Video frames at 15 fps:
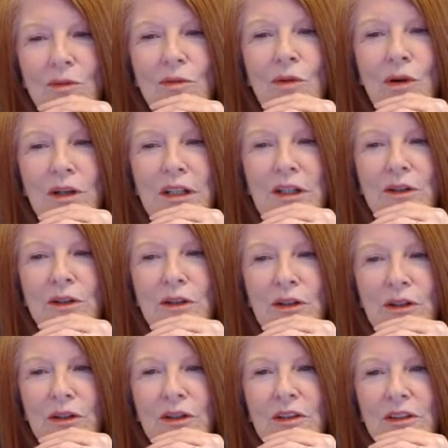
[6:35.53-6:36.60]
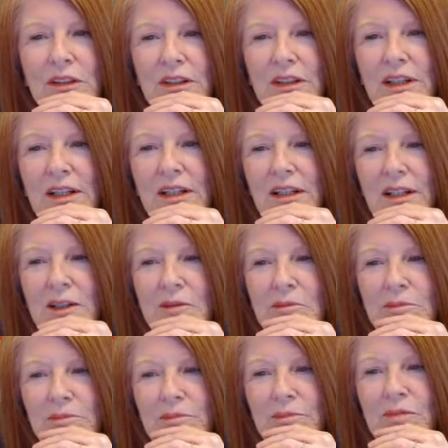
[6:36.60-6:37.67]
Warrior girl.
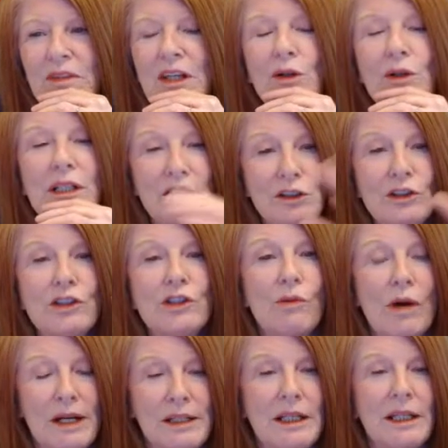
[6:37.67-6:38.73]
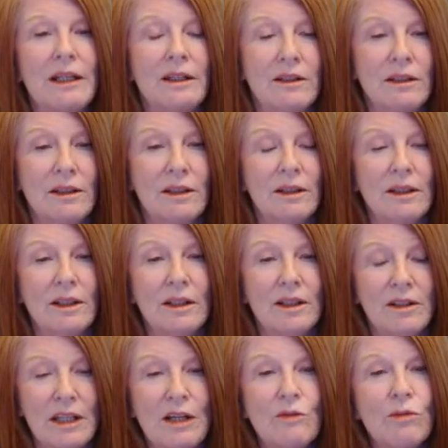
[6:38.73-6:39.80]
They're intertwining.
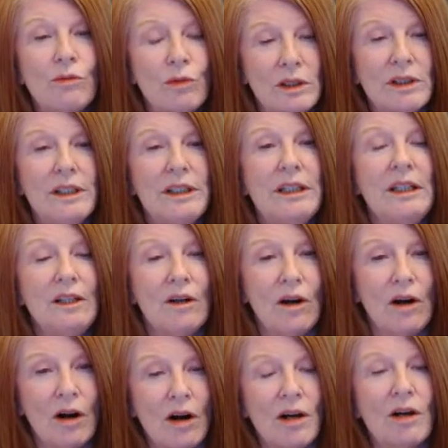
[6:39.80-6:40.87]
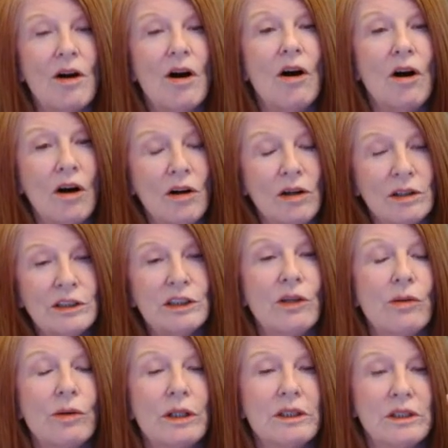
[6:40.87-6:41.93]
They really are all
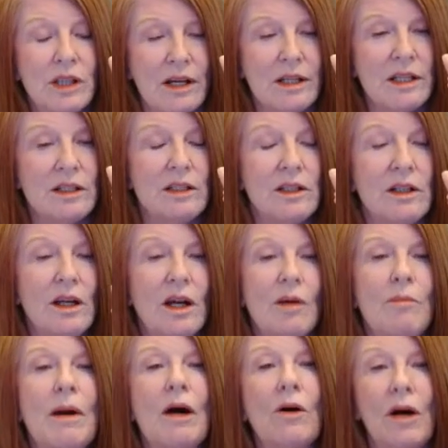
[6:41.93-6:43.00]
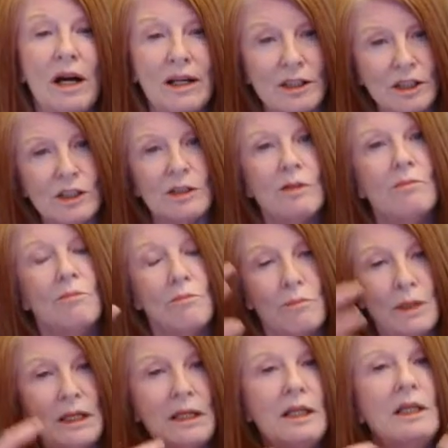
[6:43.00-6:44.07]
so excited about us
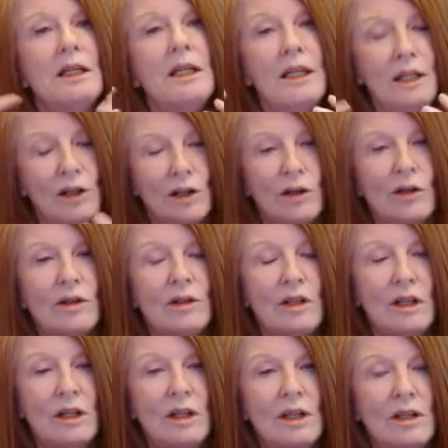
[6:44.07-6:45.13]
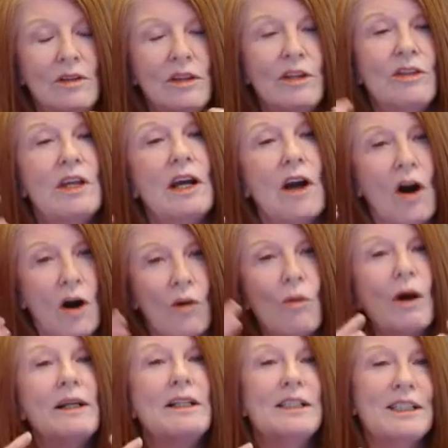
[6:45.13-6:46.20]
being here that they all
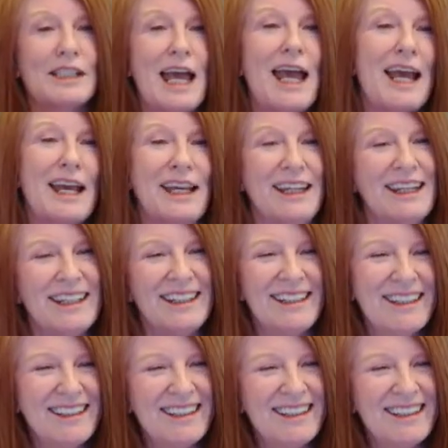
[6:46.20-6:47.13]
want to say,